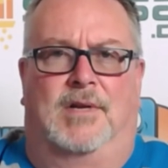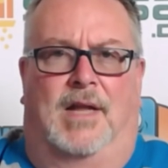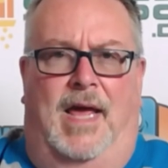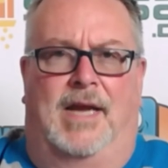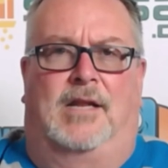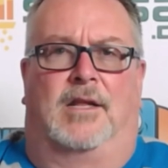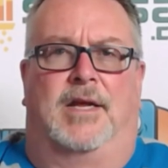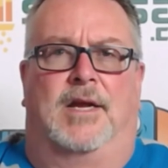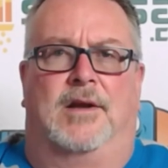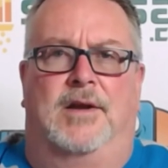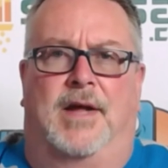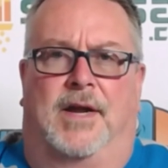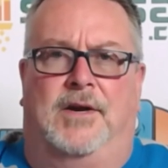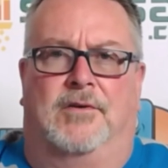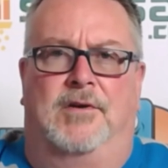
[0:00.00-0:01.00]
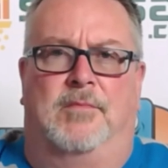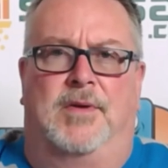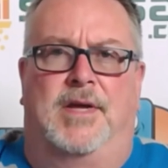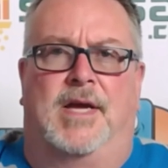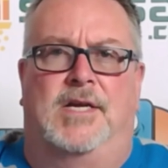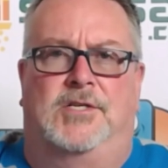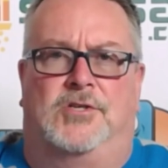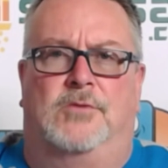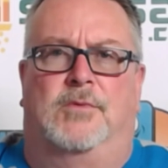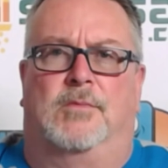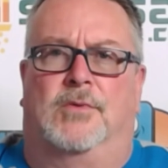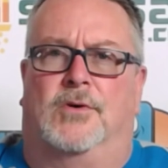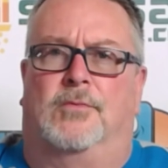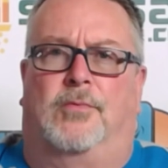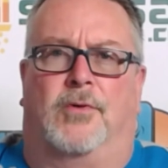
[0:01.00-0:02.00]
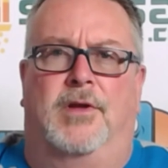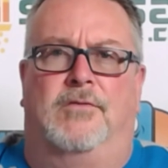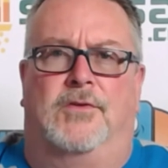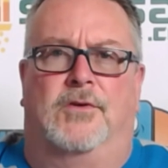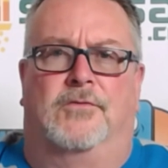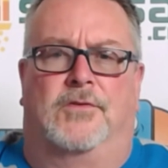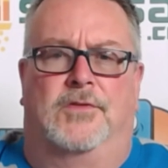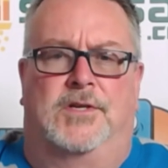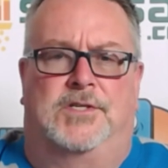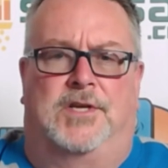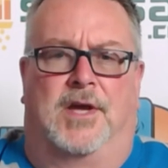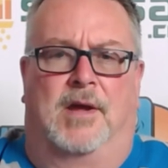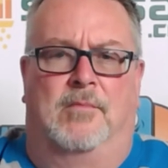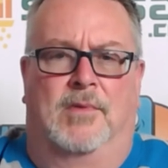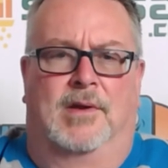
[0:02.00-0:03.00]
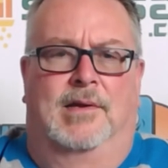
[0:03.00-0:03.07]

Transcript: Likely not going to be a Super Bowl preview for this game.